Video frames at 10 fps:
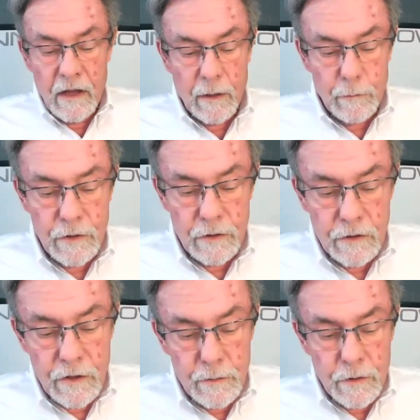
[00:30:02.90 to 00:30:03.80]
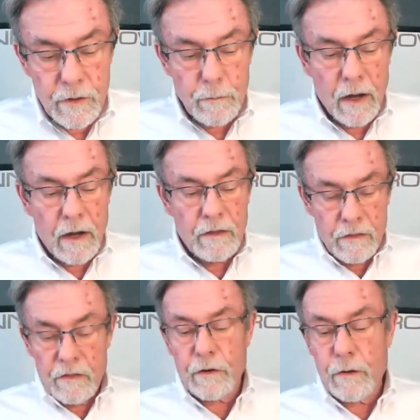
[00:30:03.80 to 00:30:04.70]
I mean, you, you could you could
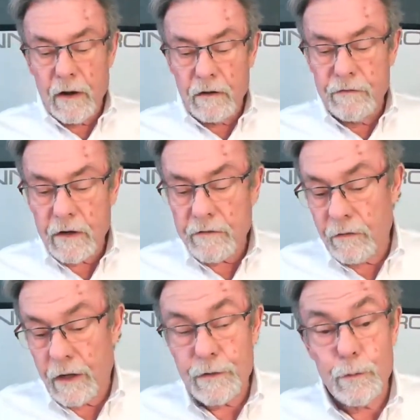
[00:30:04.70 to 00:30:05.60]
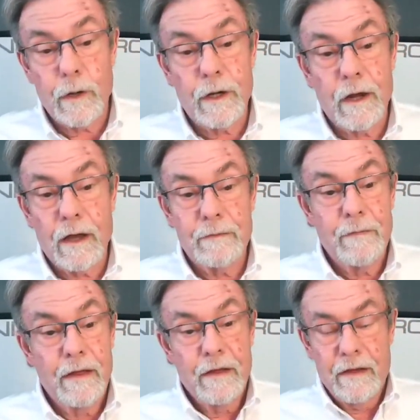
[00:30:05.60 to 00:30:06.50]
buy the Crown Vic for like twenty nine,
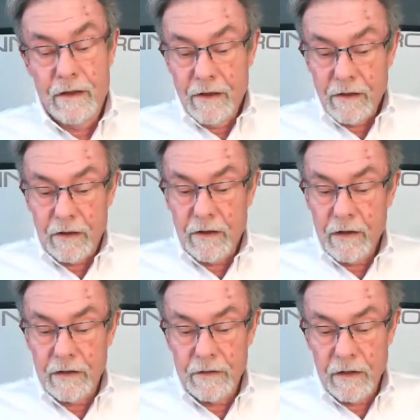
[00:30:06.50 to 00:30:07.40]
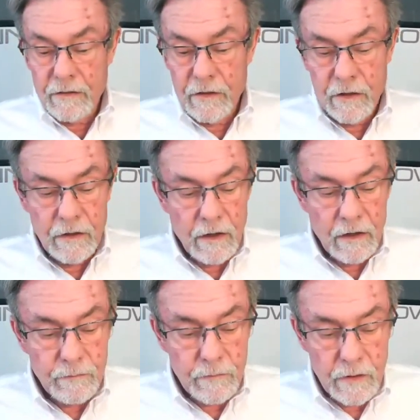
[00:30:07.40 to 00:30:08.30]
uh, and then the
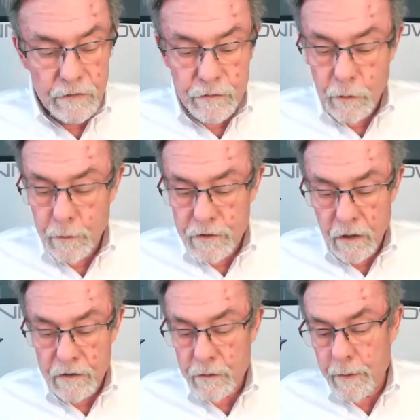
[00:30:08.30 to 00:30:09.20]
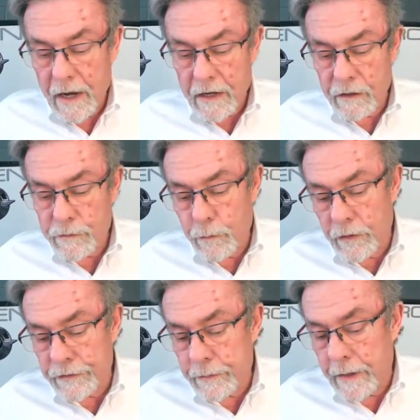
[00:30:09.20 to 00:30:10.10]
uh, the Supercharger package
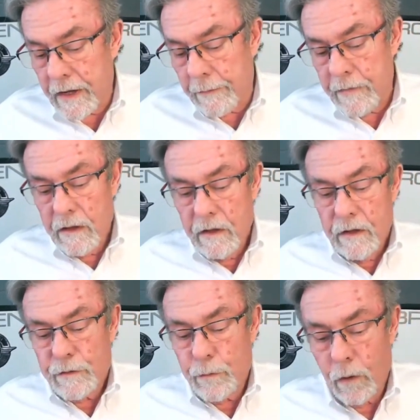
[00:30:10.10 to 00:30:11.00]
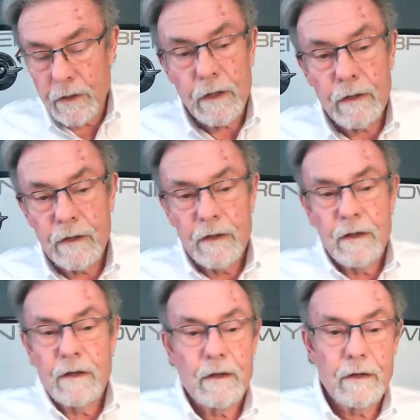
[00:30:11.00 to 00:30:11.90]
was about twenty.
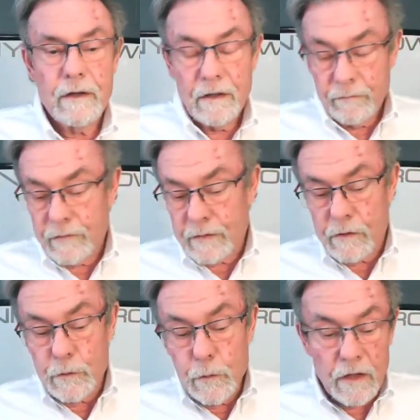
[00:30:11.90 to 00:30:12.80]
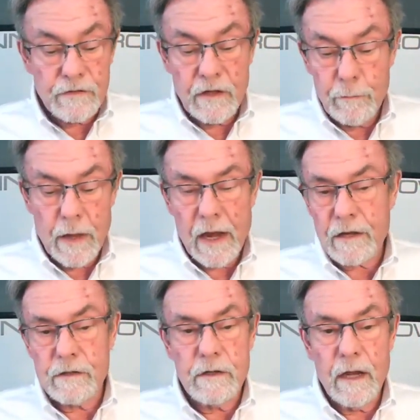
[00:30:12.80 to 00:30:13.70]
Uh, to do that same
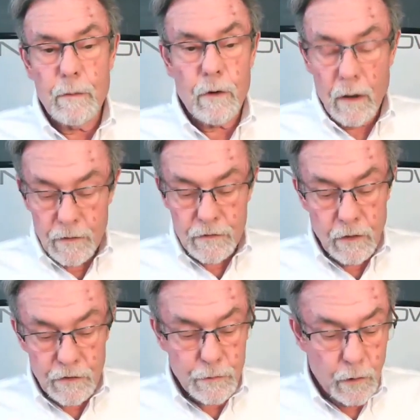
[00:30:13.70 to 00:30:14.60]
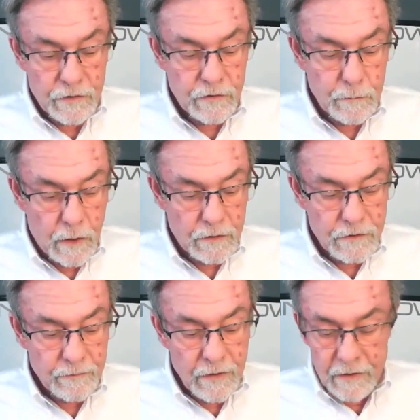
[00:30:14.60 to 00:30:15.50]
package today would almost cost twice as
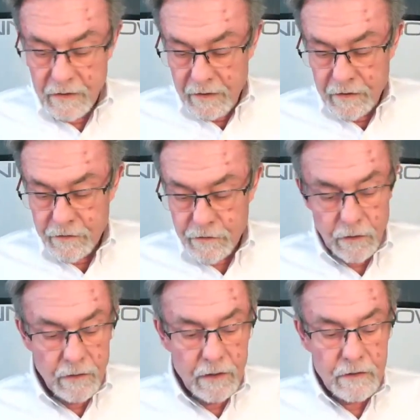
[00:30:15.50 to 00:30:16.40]
much. So